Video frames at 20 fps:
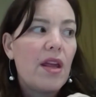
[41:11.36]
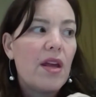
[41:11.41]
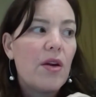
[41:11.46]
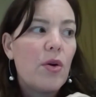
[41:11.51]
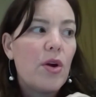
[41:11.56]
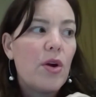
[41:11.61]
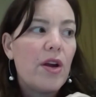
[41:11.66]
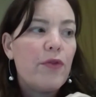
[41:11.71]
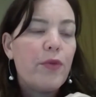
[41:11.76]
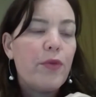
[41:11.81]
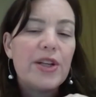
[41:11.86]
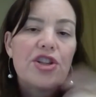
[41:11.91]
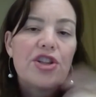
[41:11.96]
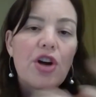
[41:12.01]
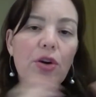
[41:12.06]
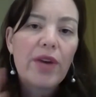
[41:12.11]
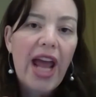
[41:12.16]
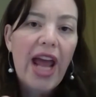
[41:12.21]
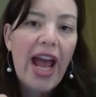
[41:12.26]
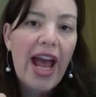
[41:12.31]
if we
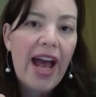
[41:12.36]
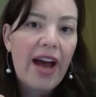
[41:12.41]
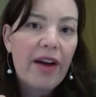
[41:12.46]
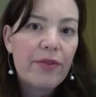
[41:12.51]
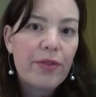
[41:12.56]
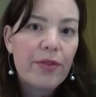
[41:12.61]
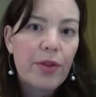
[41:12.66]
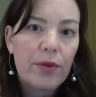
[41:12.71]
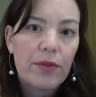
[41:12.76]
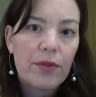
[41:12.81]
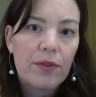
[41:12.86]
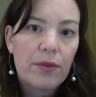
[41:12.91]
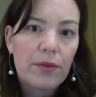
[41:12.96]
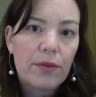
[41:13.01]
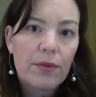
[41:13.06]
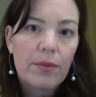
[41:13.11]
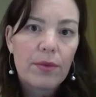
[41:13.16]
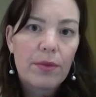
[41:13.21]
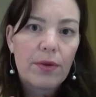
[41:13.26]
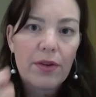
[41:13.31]
don't have those,
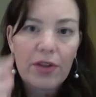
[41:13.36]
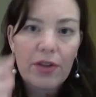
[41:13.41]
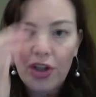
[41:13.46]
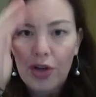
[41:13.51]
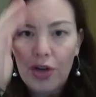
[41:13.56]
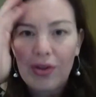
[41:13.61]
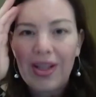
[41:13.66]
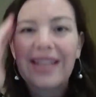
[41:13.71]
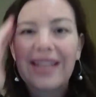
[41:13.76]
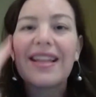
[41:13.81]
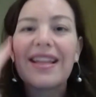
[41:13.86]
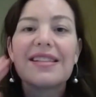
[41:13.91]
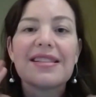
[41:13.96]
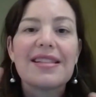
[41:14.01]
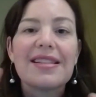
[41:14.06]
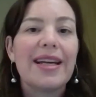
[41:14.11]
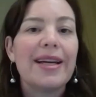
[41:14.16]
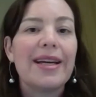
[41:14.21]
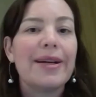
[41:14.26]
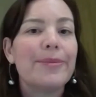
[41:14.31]
like, let's
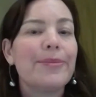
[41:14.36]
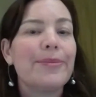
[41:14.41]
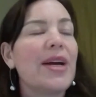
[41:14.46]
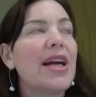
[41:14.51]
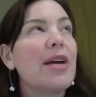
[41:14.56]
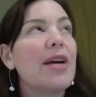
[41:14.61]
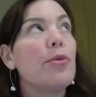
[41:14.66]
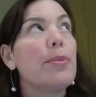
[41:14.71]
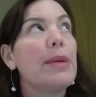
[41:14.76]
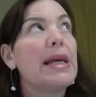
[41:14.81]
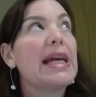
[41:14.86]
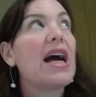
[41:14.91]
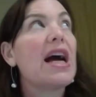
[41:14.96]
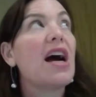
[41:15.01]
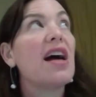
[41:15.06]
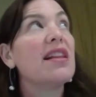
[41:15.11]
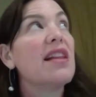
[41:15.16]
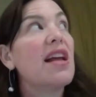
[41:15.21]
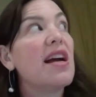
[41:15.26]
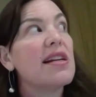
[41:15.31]
say it would be
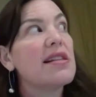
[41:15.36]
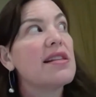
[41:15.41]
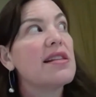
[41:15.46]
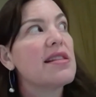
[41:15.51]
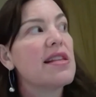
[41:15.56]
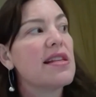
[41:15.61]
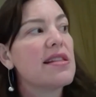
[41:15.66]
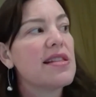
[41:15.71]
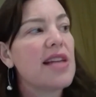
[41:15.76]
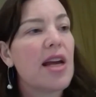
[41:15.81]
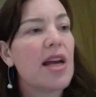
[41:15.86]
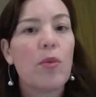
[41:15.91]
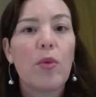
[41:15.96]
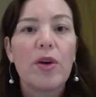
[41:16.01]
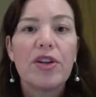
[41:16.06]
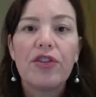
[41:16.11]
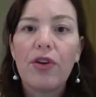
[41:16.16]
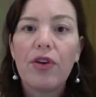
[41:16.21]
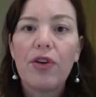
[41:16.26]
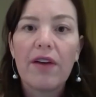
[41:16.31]
guidelines that say
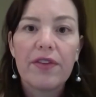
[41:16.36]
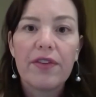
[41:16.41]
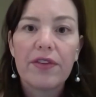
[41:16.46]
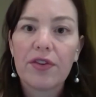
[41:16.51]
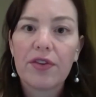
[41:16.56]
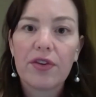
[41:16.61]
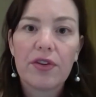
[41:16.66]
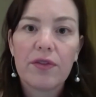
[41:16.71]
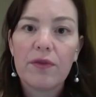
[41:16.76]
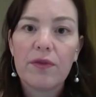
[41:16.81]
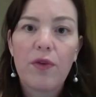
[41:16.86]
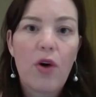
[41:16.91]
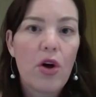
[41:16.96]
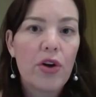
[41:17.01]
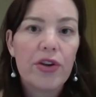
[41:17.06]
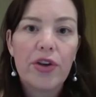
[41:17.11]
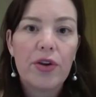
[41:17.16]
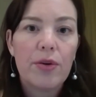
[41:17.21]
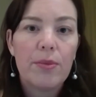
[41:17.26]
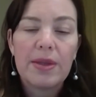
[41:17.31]
once you have a certain
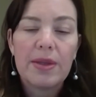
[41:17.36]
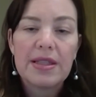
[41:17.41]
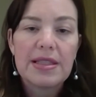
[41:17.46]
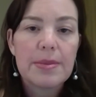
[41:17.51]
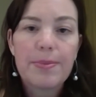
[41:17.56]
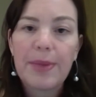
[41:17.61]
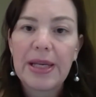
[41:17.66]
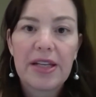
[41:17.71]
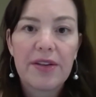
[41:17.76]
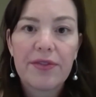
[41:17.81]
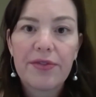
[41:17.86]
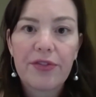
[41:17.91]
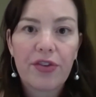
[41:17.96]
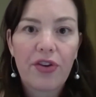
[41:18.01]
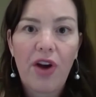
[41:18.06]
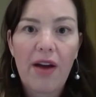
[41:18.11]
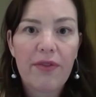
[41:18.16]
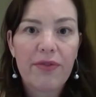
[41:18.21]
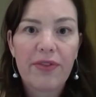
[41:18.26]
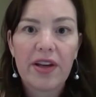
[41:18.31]
volume and speed of
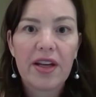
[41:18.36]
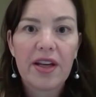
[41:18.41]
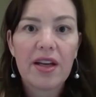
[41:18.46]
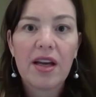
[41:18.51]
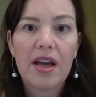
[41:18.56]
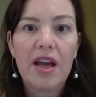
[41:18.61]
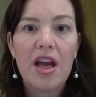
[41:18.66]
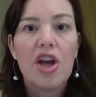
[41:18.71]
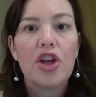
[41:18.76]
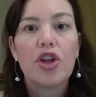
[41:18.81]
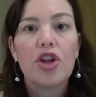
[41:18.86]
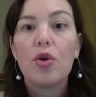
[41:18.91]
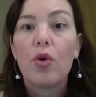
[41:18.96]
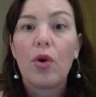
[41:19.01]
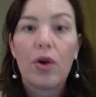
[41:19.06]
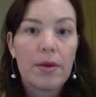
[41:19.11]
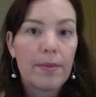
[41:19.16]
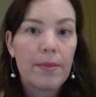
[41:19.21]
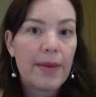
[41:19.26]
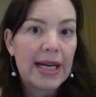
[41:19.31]
traffic, you
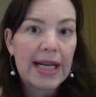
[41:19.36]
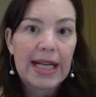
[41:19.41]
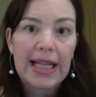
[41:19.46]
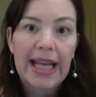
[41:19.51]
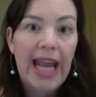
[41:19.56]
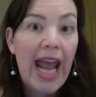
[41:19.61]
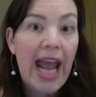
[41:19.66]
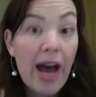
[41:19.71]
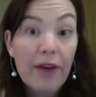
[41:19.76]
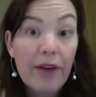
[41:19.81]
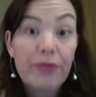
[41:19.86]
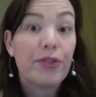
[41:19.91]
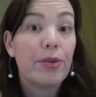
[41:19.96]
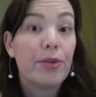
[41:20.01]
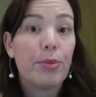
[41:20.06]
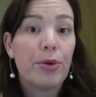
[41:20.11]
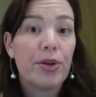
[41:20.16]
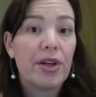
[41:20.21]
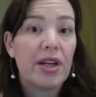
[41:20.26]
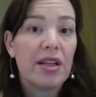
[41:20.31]
automatically have to
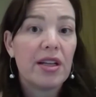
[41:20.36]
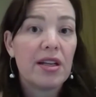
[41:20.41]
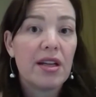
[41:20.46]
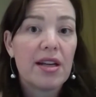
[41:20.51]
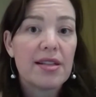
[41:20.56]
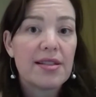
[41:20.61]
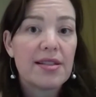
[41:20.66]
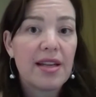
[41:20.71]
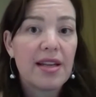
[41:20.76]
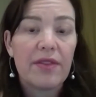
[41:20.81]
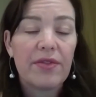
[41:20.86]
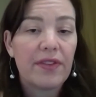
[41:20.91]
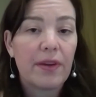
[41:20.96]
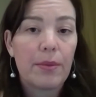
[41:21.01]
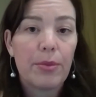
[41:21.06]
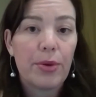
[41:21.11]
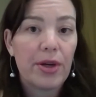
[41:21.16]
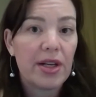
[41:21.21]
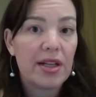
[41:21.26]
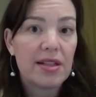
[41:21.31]
put in a safe
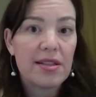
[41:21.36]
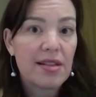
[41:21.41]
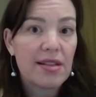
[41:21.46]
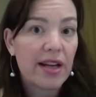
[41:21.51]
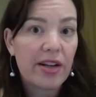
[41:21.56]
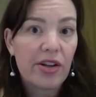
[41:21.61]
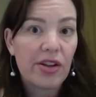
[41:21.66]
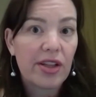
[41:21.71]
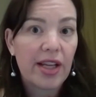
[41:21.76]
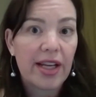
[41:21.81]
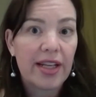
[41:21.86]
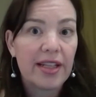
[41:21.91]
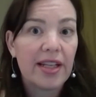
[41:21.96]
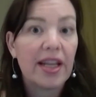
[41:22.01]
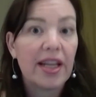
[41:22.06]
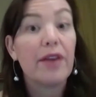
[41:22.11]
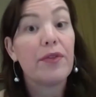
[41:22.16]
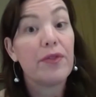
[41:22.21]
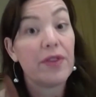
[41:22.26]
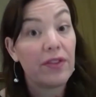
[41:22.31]
separated cycle lane
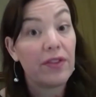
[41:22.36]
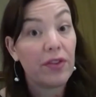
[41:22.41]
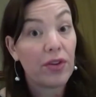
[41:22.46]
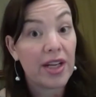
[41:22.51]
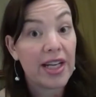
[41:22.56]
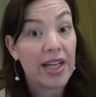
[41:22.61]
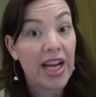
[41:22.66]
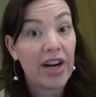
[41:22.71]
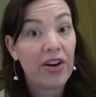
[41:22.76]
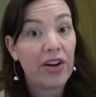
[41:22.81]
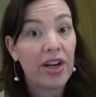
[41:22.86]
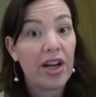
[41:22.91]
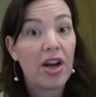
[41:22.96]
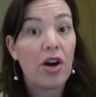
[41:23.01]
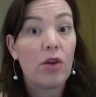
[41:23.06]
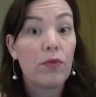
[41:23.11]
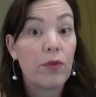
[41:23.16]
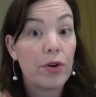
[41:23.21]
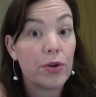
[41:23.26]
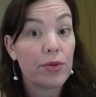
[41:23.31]
if it's on a
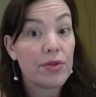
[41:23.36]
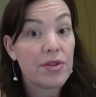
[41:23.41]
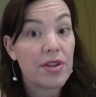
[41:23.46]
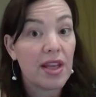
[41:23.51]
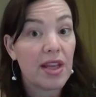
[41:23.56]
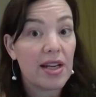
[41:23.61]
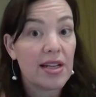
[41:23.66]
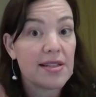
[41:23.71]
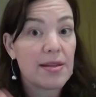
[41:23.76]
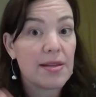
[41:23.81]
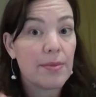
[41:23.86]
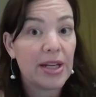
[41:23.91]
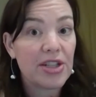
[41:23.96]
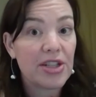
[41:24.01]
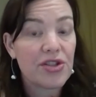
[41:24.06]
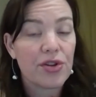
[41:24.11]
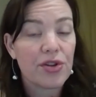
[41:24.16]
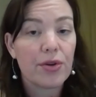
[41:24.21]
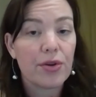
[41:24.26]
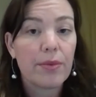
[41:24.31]
route that is a
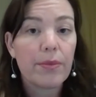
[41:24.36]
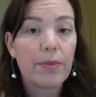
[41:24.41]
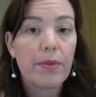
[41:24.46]
major